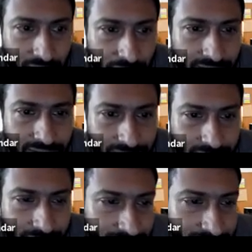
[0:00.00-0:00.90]
And
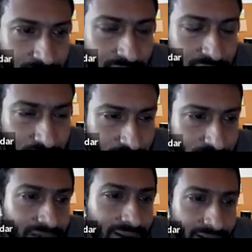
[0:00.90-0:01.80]
then what we
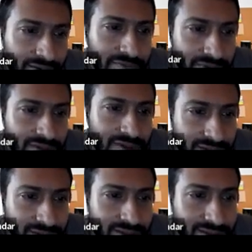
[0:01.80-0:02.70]
will have
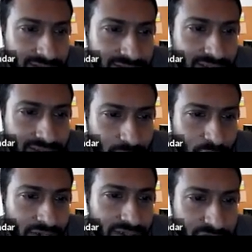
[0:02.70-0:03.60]
is that the
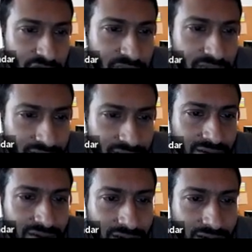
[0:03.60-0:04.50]
points will be
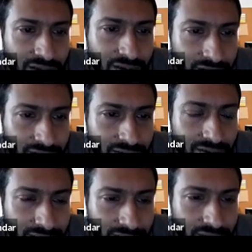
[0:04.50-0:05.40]
uh,
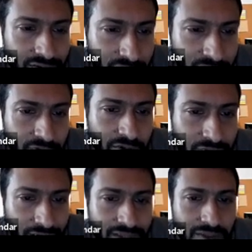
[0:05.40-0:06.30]
uniform
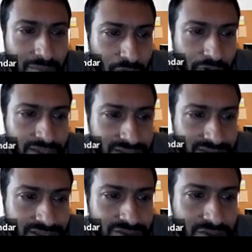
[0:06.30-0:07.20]
random points
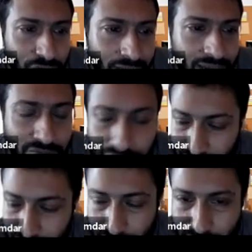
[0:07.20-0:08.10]
in the square with
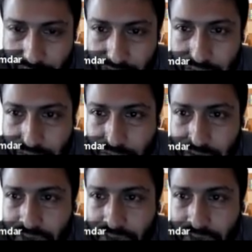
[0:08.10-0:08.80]
area equal to 4.